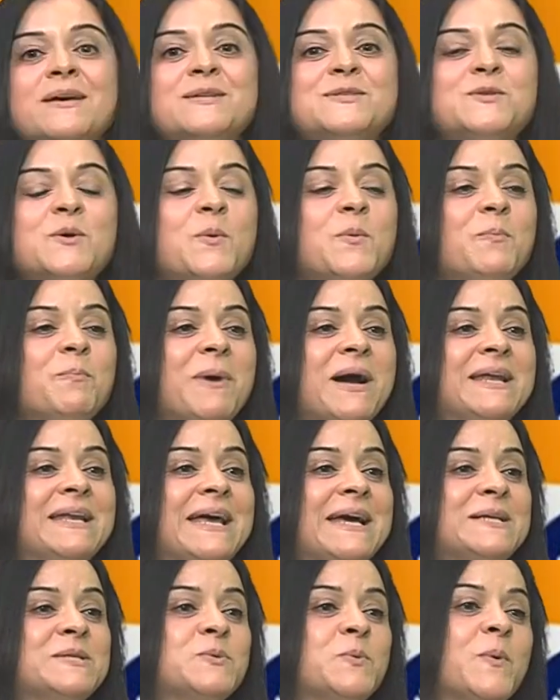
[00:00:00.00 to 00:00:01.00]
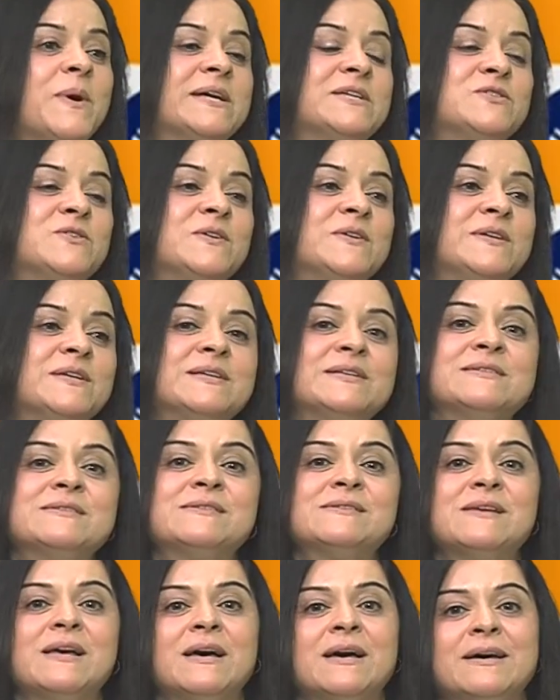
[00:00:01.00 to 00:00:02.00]
so my next question
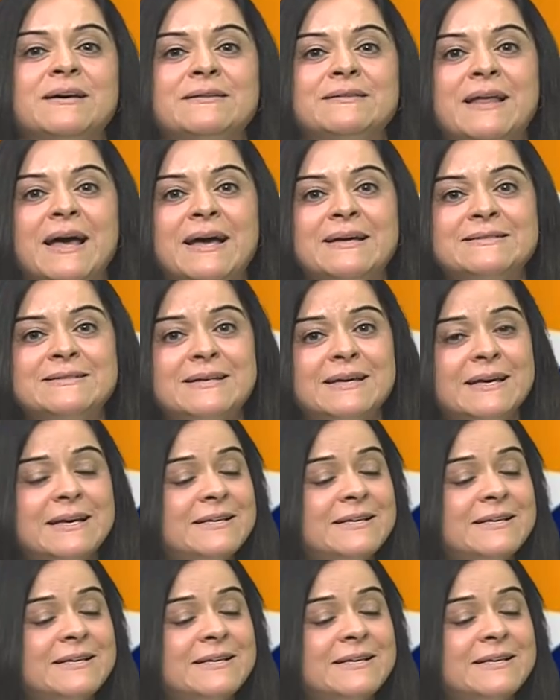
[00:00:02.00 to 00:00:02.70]
is that